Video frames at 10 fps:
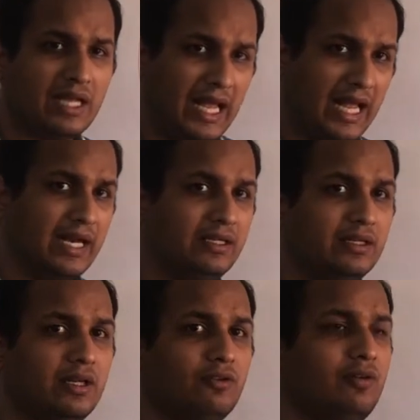and
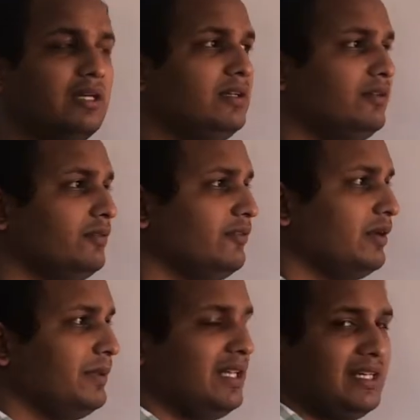what will
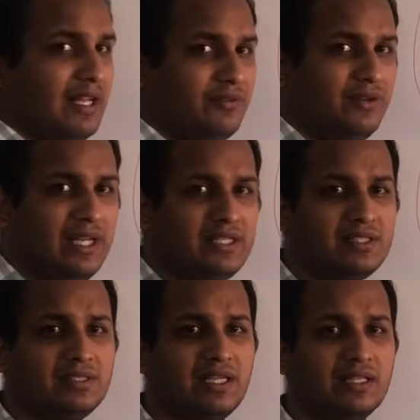be the
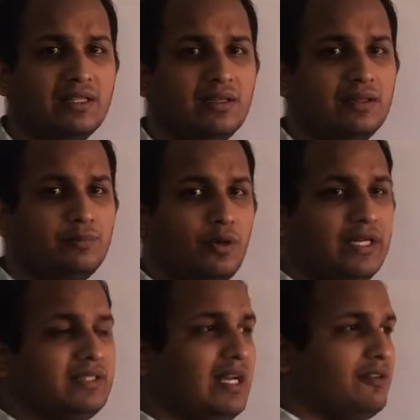definitions and the
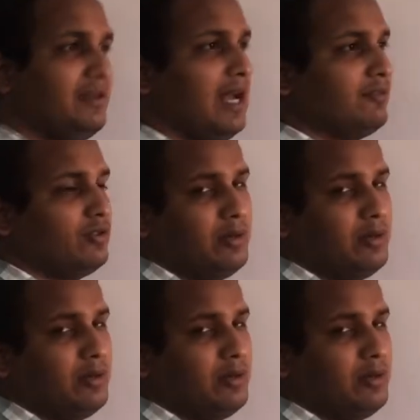points that we have to